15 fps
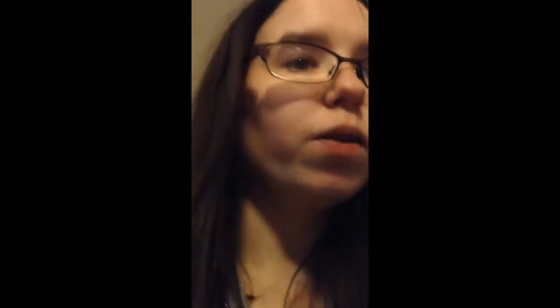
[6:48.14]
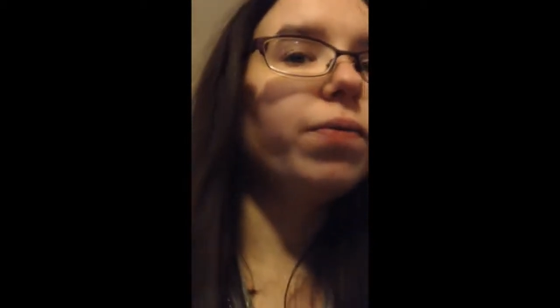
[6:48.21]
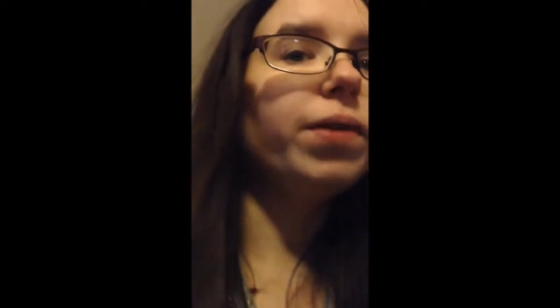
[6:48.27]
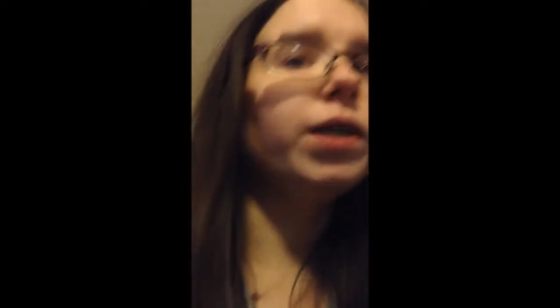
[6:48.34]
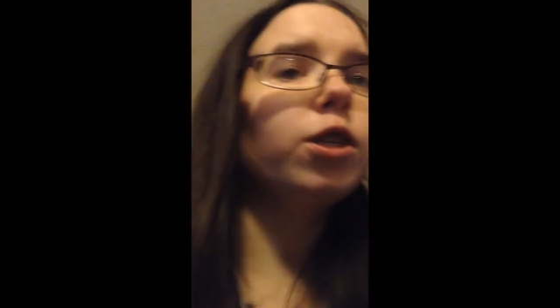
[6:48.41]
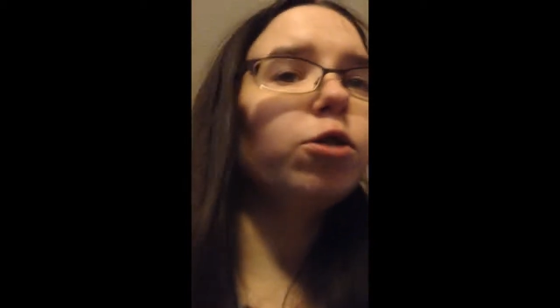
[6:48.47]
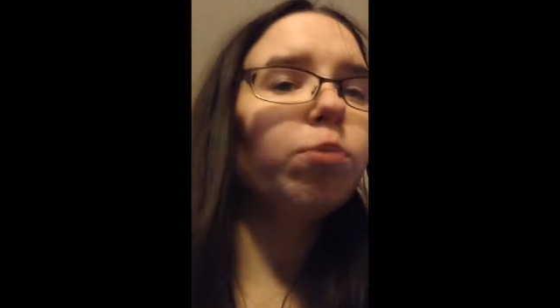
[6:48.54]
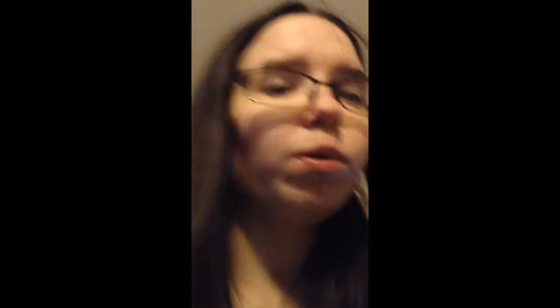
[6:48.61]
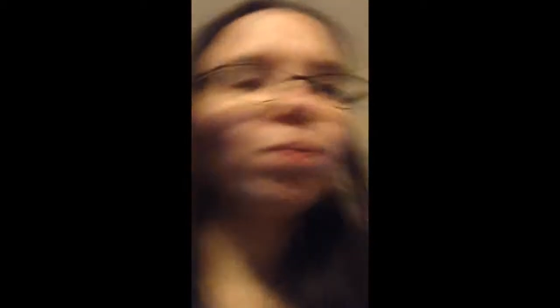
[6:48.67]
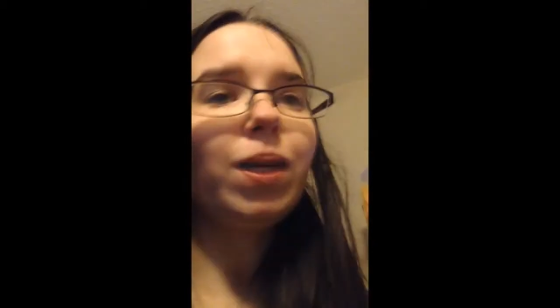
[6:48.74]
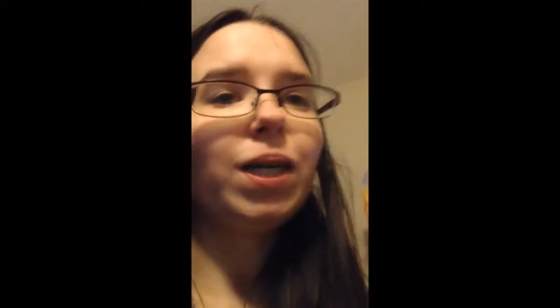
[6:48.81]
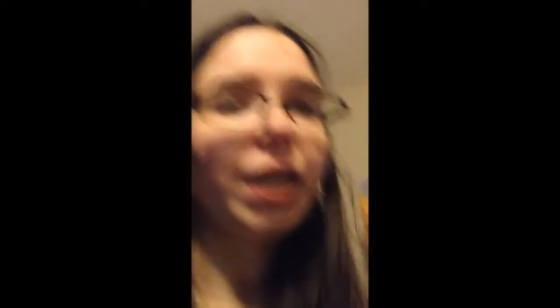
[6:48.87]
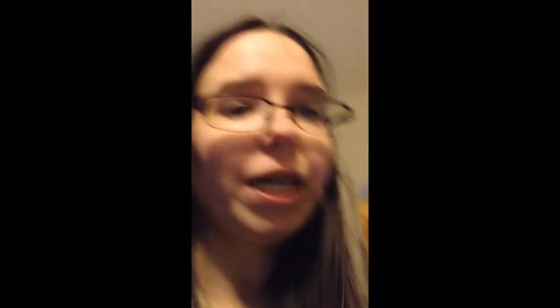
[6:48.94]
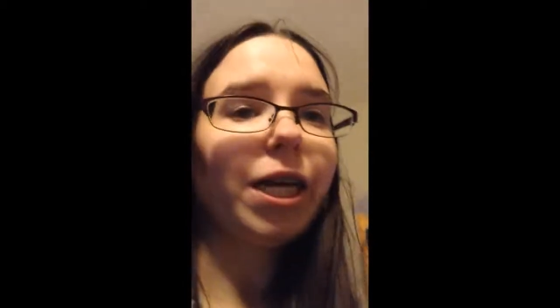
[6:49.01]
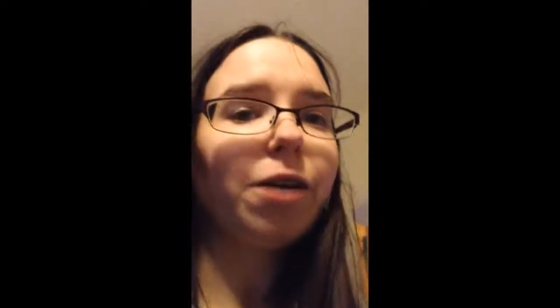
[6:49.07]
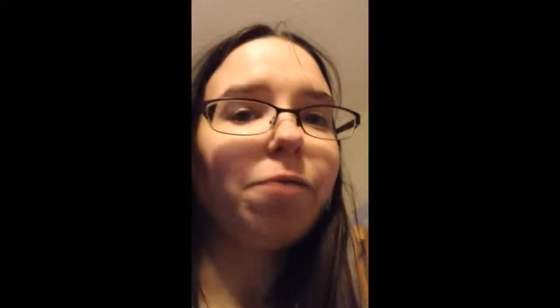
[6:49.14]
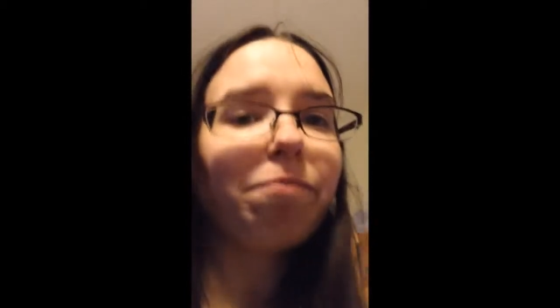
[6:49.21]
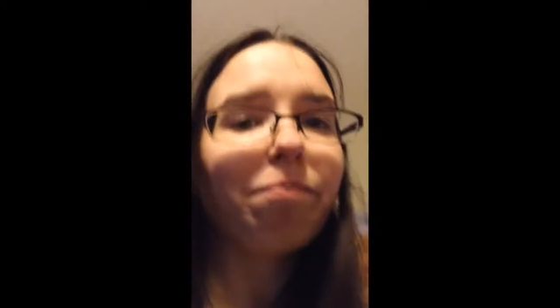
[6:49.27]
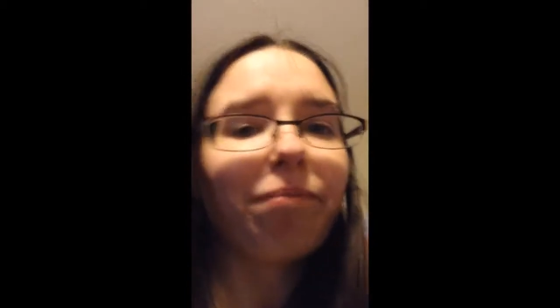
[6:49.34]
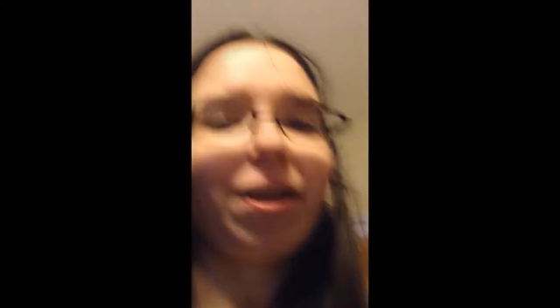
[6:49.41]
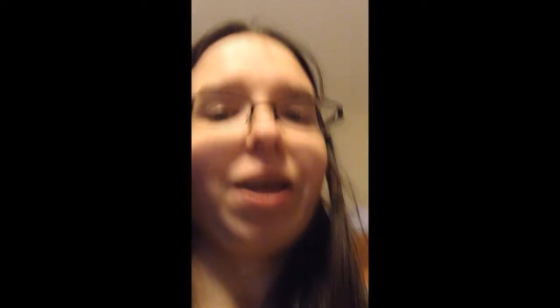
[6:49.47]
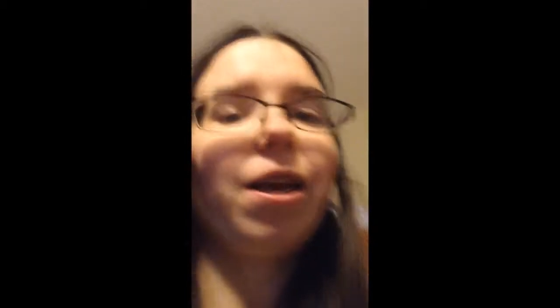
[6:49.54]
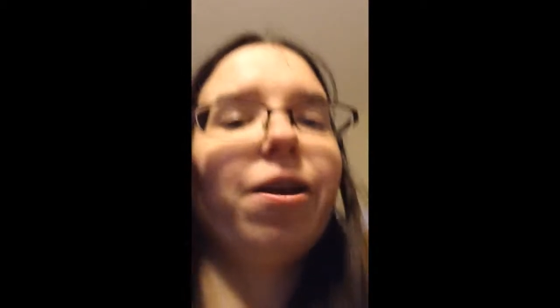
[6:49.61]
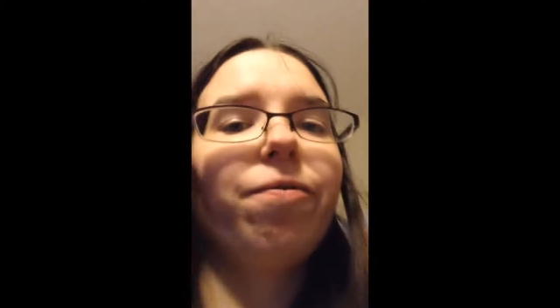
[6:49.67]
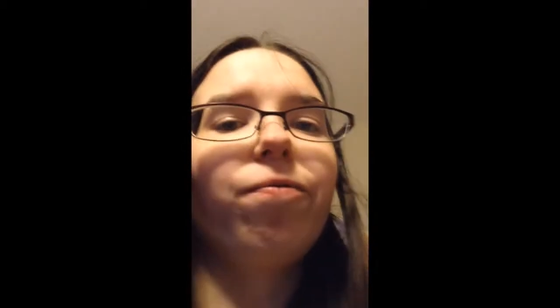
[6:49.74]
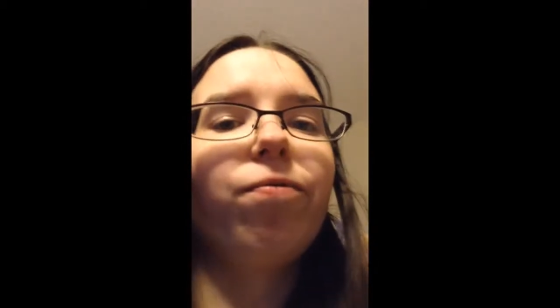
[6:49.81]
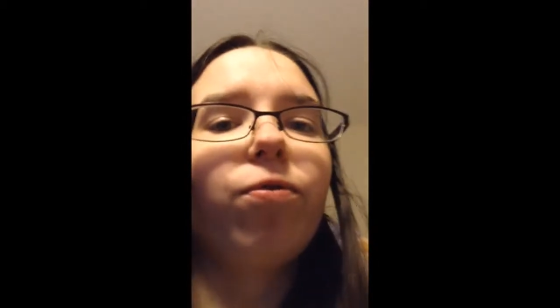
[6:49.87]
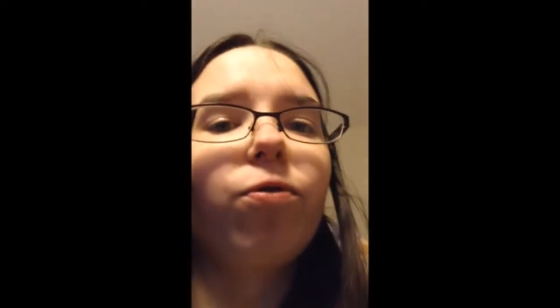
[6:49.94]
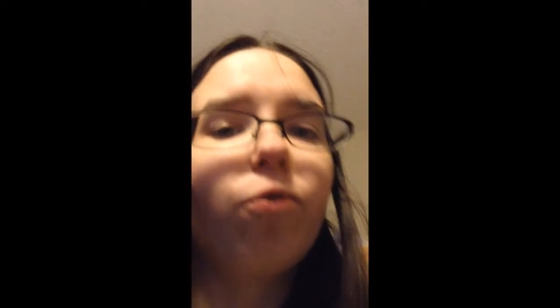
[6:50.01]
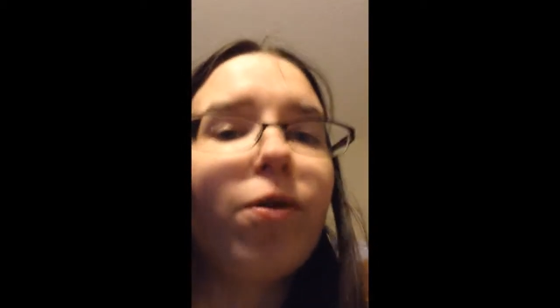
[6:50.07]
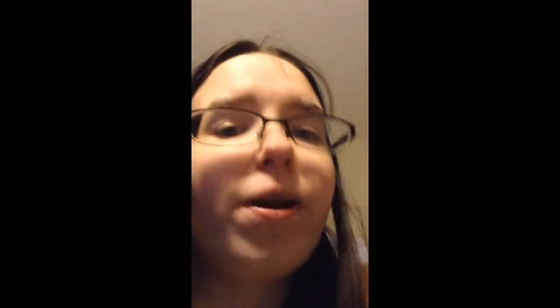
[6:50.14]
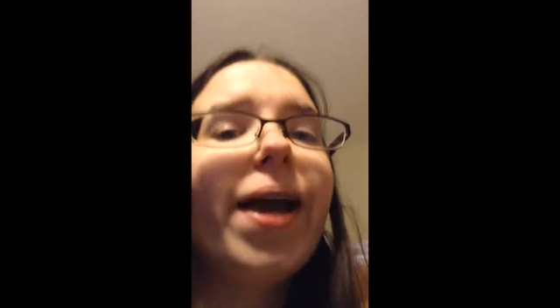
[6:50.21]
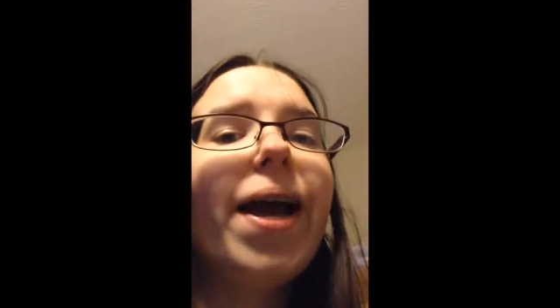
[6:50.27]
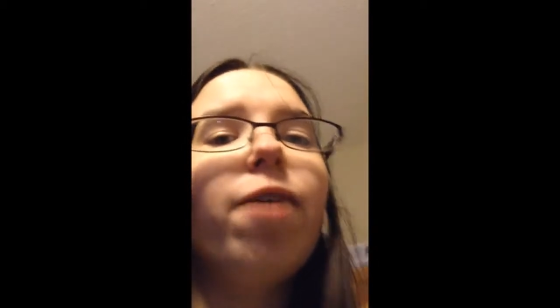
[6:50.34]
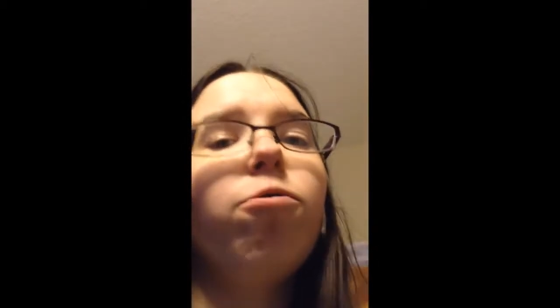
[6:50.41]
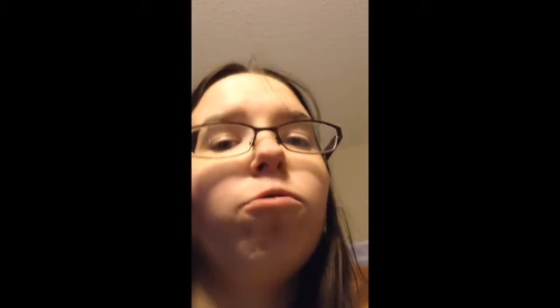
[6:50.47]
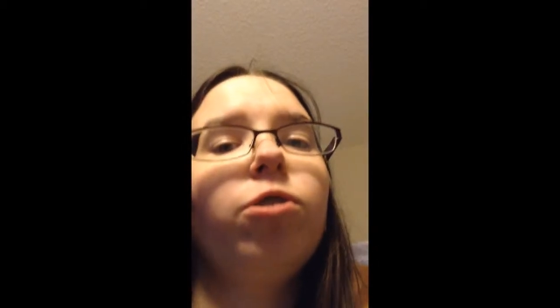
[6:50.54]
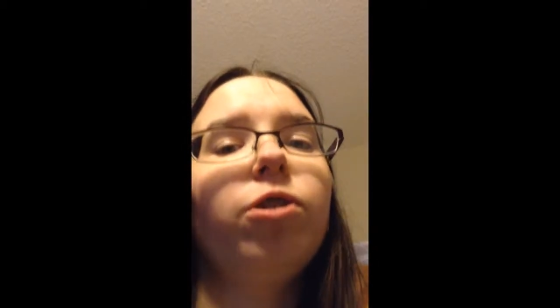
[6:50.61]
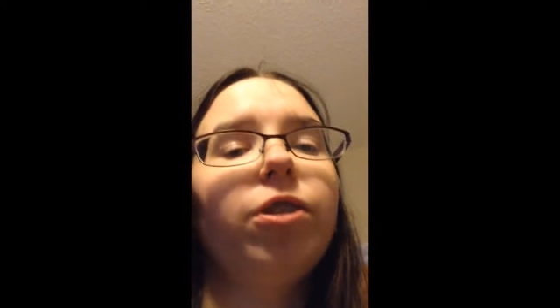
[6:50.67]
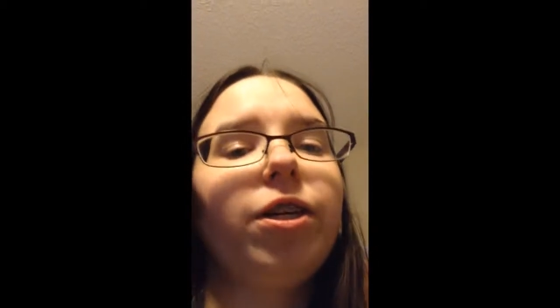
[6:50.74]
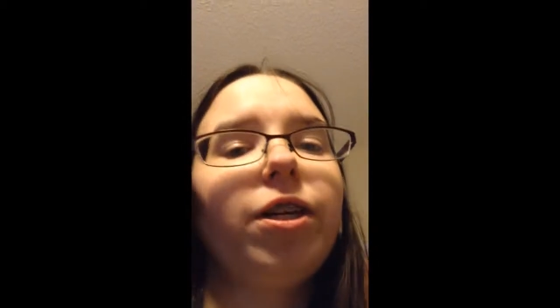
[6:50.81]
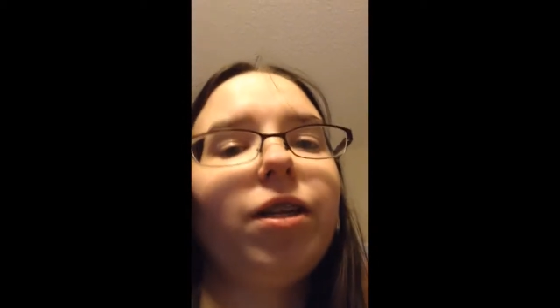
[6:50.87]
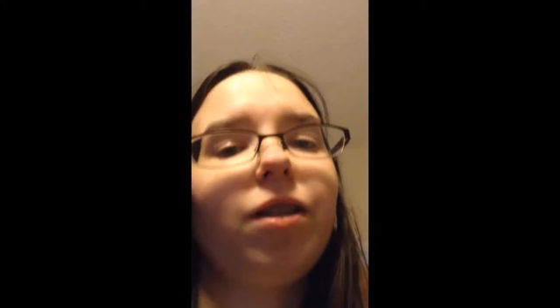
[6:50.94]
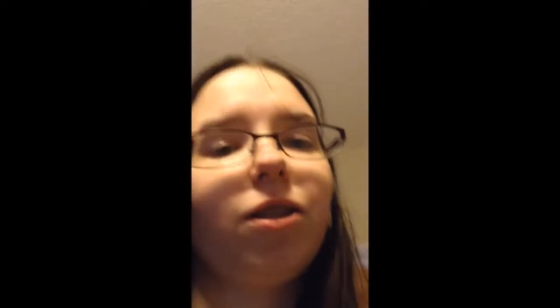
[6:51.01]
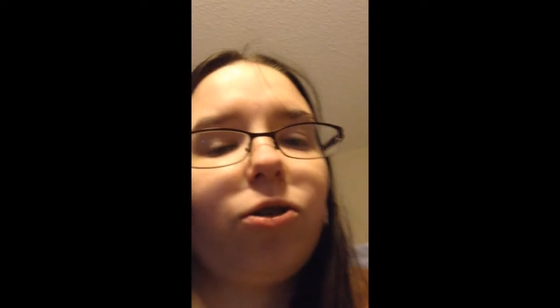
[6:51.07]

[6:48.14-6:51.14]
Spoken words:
this has been my day. I have 3 hours to get